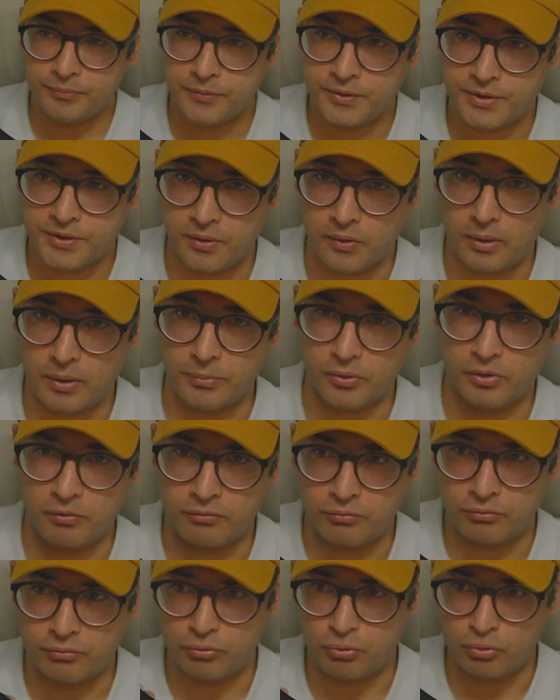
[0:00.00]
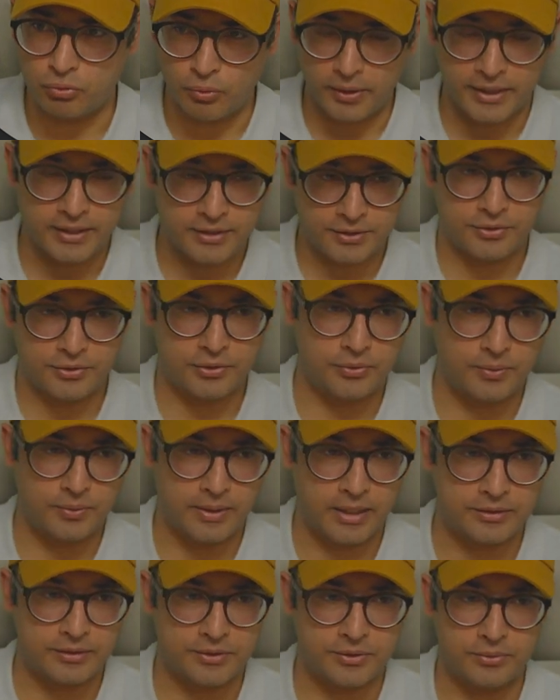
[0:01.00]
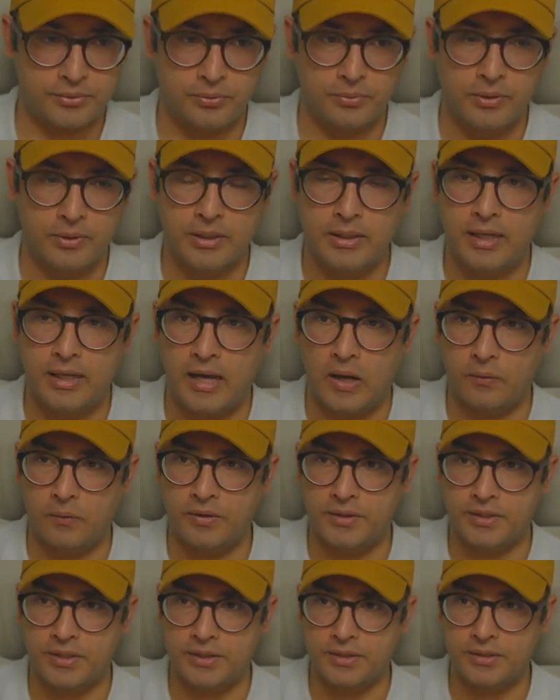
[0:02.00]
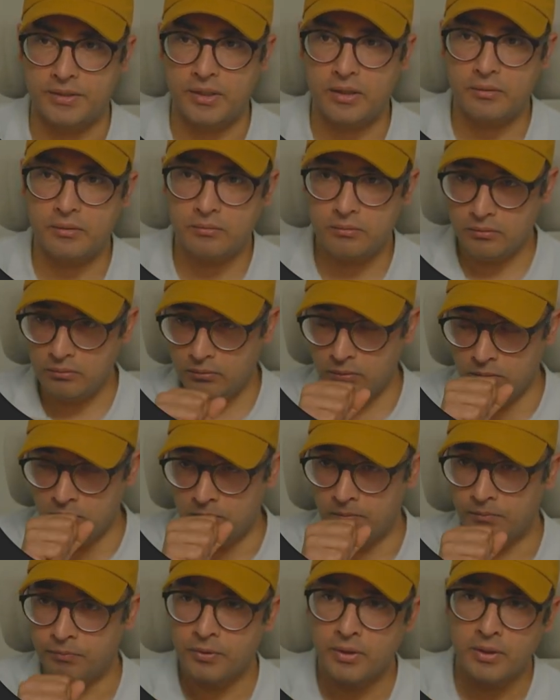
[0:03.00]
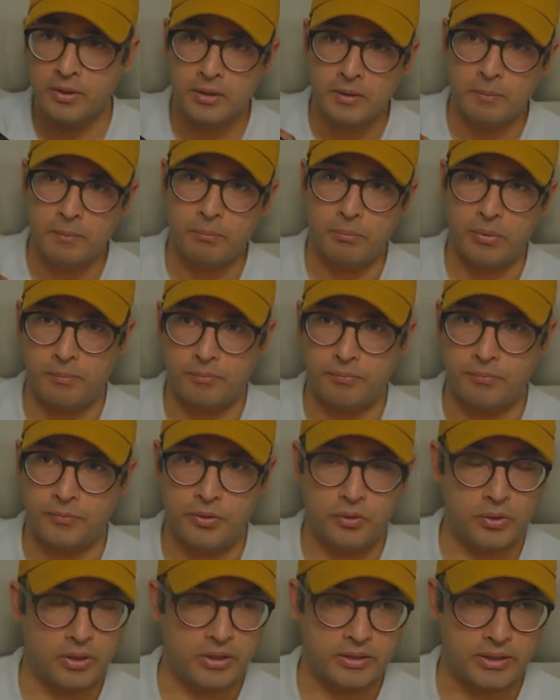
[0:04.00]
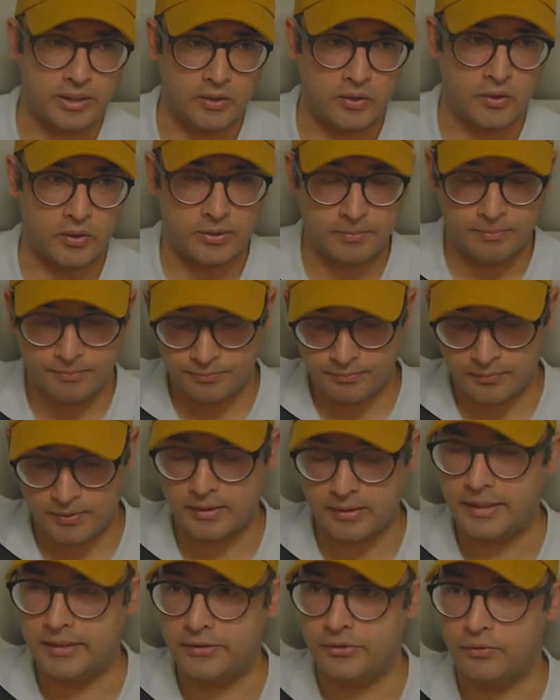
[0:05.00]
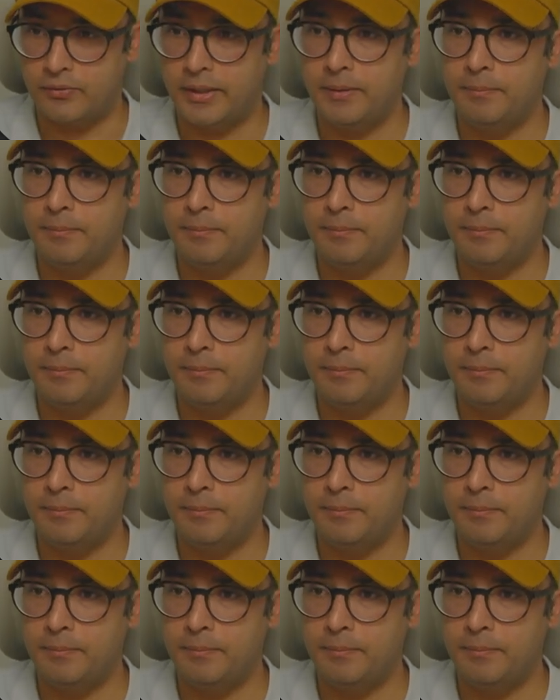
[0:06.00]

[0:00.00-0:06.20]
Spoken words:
I'm going to race through as to how this is done, but you can take a look later, right?